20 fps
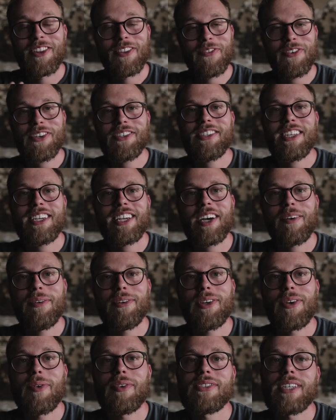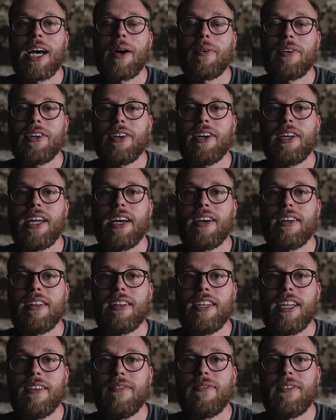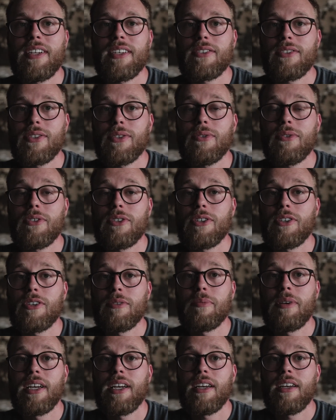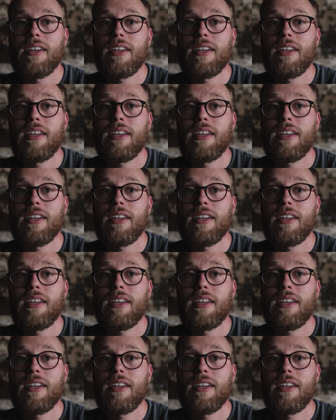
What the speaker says: The first thing I would do is I would cut out Netflix, YouTube,